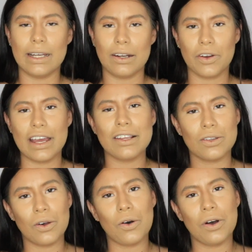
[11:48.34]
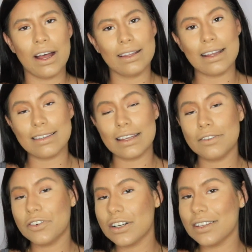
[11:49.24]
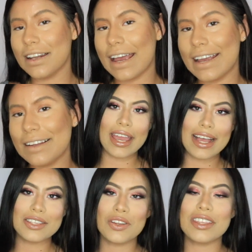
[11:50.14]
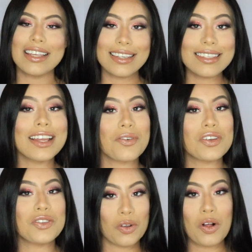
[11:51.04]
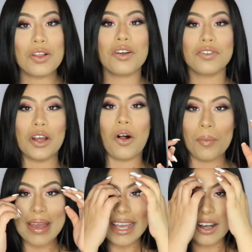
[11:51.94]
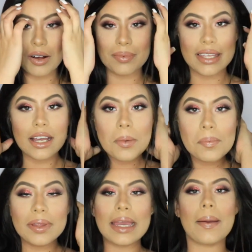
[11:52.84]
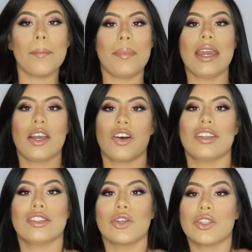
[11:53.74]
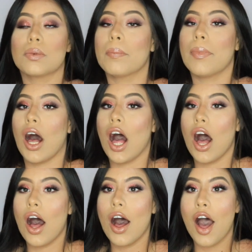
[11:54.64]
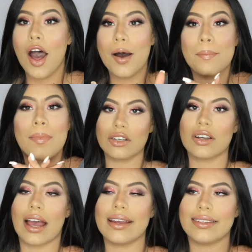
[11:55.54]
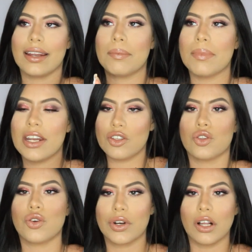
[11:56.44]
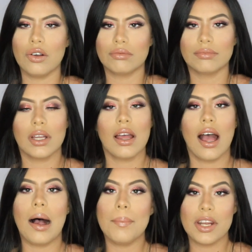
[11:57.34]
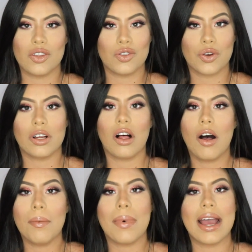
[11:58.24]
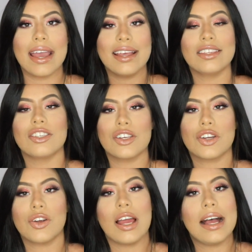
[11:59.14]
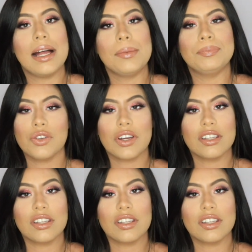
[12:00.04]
Blend, okay, so that's it for today. guys, so this is the result of the whole makeup, the complete makeup. This looks bomb. Look, I did a mini tutorial, a mini tutorial on my Instagram. You